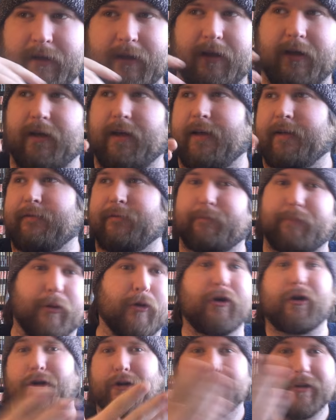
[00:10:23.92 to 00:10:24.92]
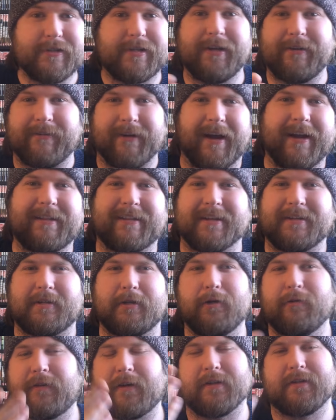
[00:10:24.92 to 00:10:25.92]
burgers, right, that
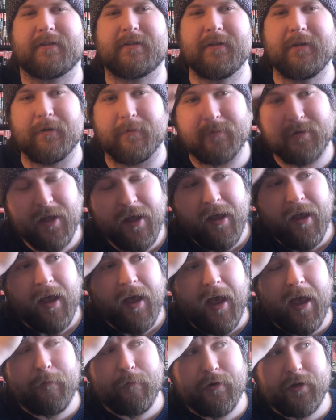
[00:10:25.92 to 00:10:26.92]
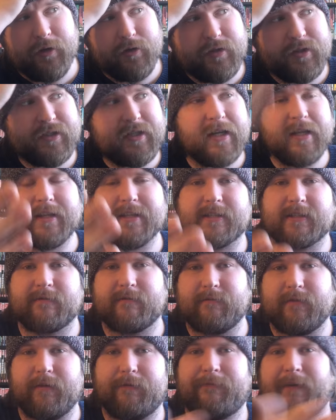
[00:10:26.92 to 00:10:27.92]
you've consumed. And when you see this
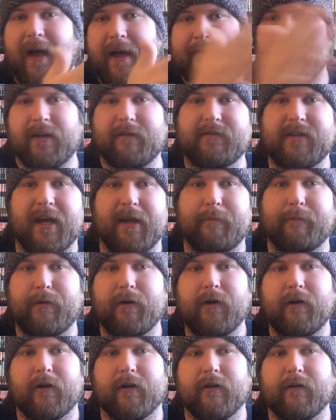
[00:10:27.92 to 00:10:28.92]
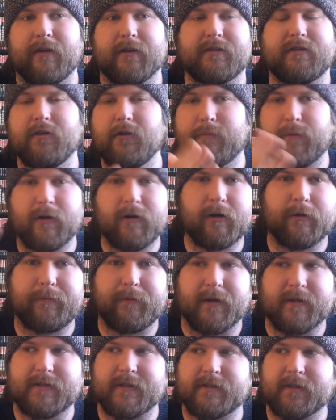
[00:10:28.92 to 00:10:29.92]
5 out of 10 burger, this new burger
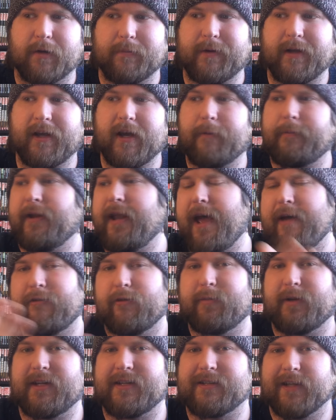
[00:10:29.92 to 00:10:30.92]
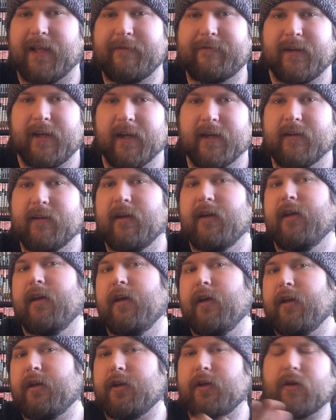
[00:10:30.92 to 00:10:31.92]
place that's opening up and everybody's loving it,
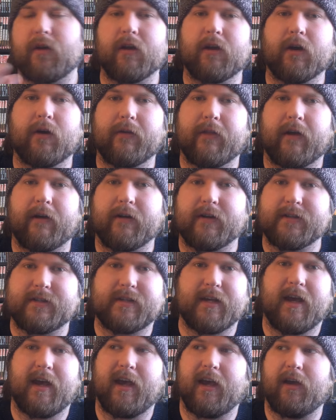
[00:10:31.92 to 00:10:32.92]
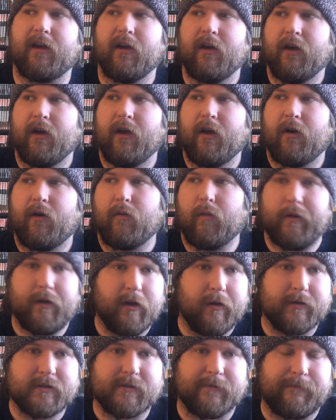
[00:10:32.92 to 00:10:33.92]
you can go there and say, well, you
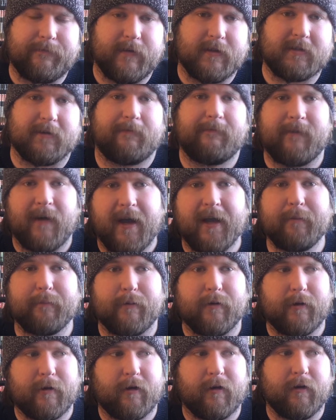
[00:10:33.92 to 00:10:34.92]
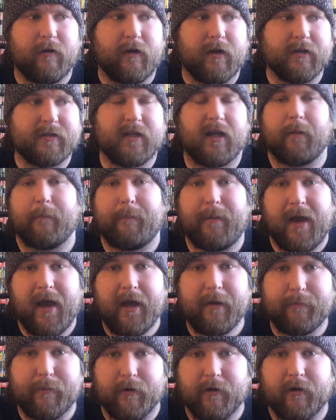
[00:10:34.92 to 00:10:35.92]
know, it's a fine burger. It's not a
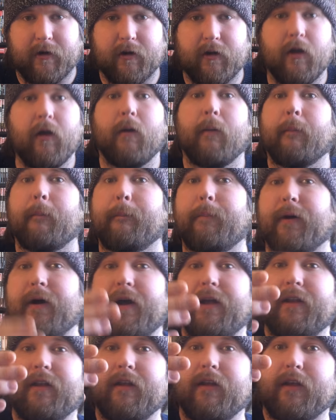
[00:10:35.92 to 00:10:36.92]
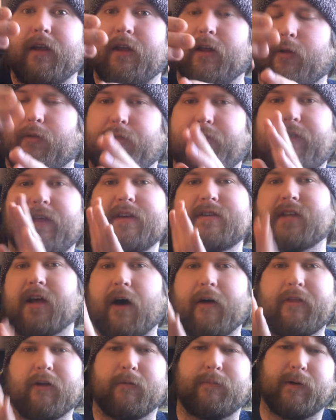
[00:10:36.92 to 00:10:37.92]
bad burger. But, you know, this
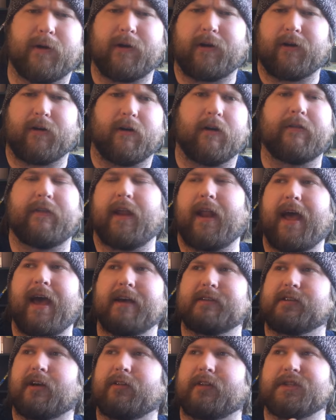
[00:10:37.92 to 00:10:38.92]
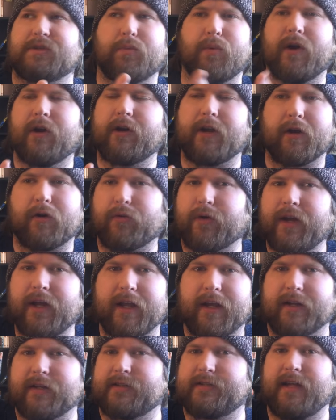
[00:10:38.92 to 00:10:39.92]
other burger that has all these weird
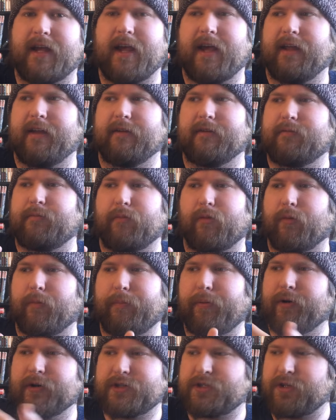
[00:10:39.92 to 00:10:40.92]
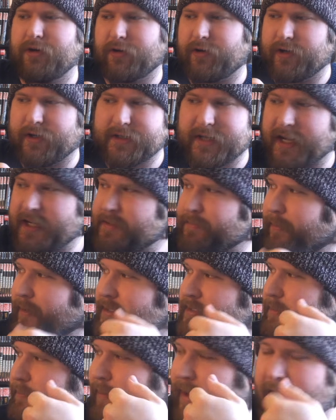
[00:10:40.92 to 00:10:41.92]
ingredients and will push your taste
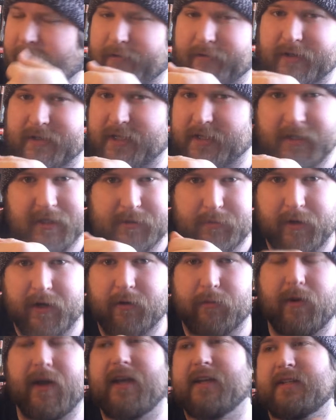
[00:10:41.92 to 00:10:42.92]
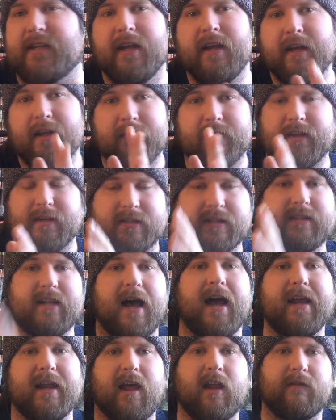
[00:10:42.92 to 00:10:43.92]
buds and boundaries in these weird ways, this
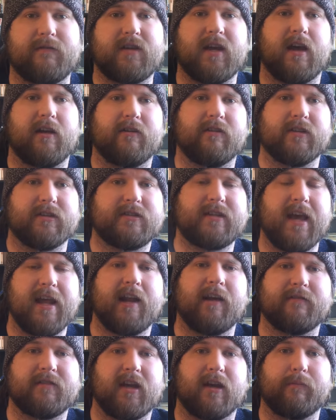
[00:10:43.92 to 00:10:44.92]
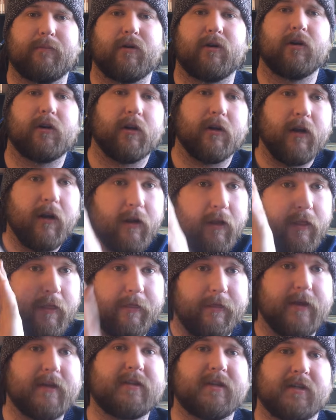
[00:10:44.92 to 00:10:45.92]
9 out of 10 or this 10 out of 10 burger,
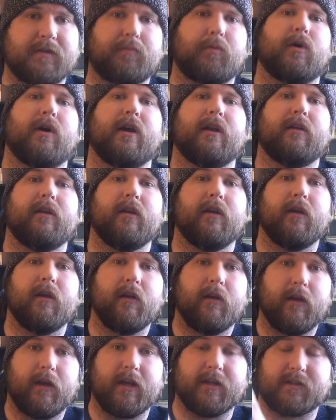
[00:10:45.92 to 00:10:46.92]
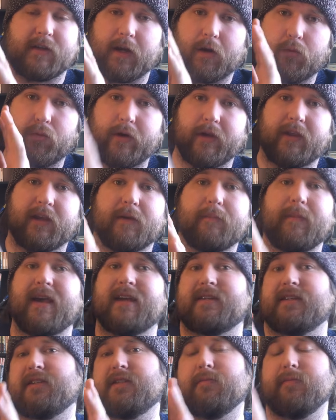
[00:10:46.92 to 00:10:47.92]
this is what is, like, really
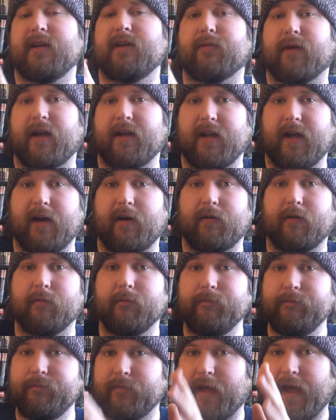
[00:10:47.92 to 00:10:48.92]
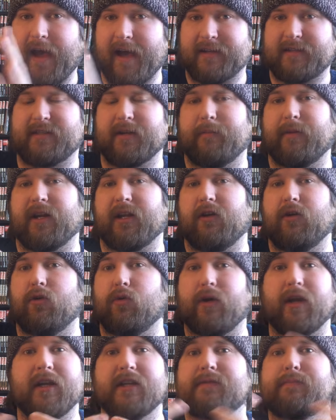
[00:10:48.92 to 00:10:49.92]
amazing to me right now. As somebody
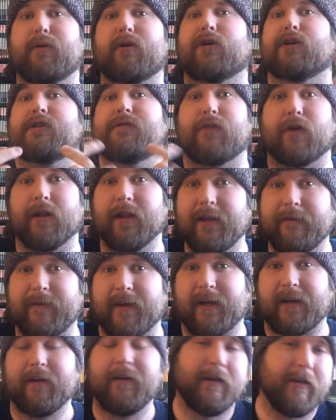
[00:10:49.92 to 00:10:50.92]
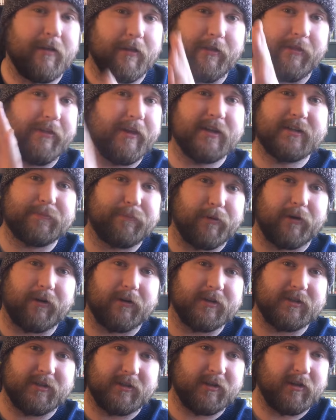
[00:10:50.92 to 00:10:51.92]
who eats burgers for a living, this
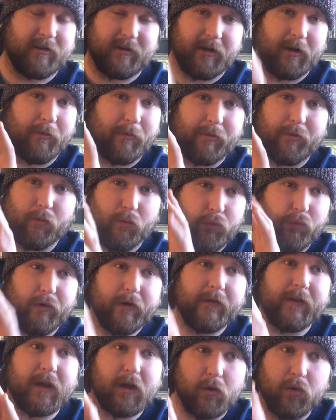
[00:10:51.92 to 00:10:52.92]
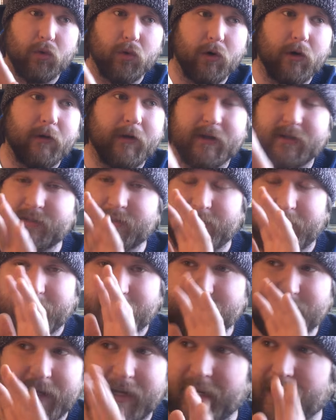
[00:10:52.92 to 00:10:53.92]
burger's, you know, really cool. It's like
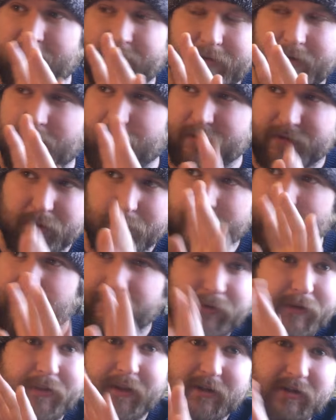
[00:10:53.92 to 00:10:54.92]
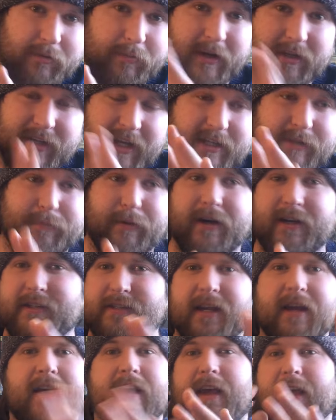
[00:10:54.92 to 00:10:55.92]
setting, you know, doing different things with my taste
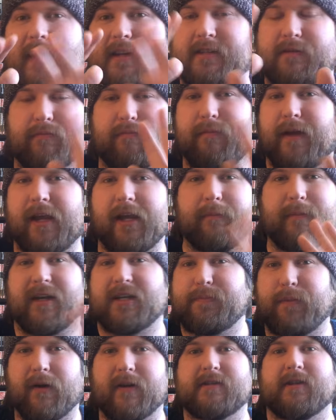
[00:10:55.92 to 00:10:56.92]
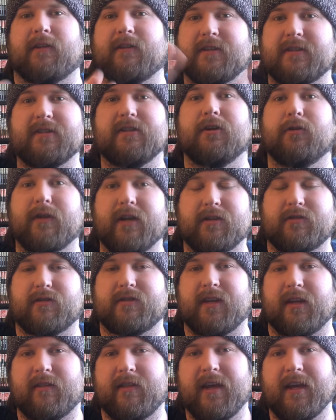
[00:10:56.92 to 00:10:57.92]
buds. It's making me experience all these new and
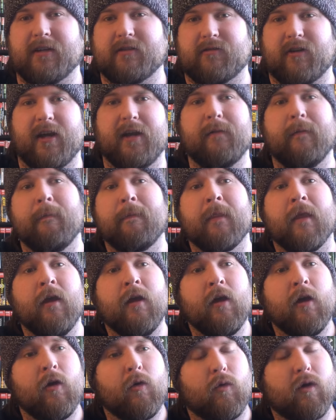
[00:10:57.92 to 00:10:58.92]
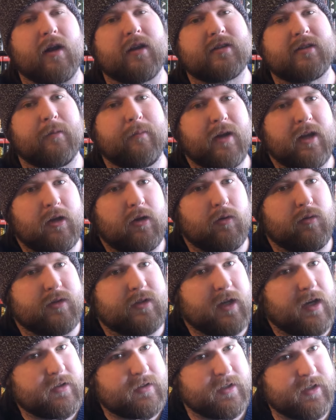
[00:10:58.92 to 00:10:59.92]
interesting things, right? Whereas somebody who
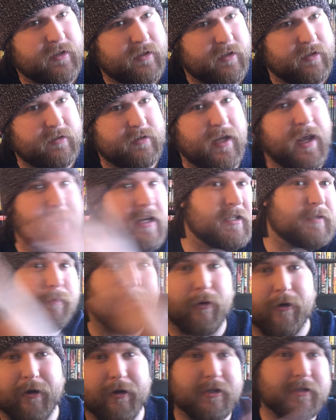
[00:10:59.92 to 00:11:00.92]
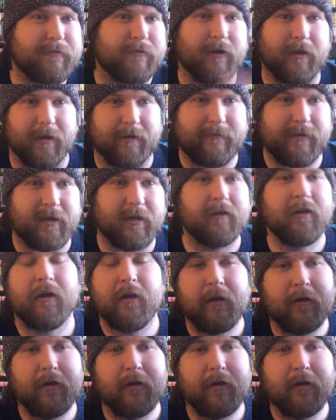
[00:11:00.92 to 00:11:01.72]
doesn't taste burgers for a living,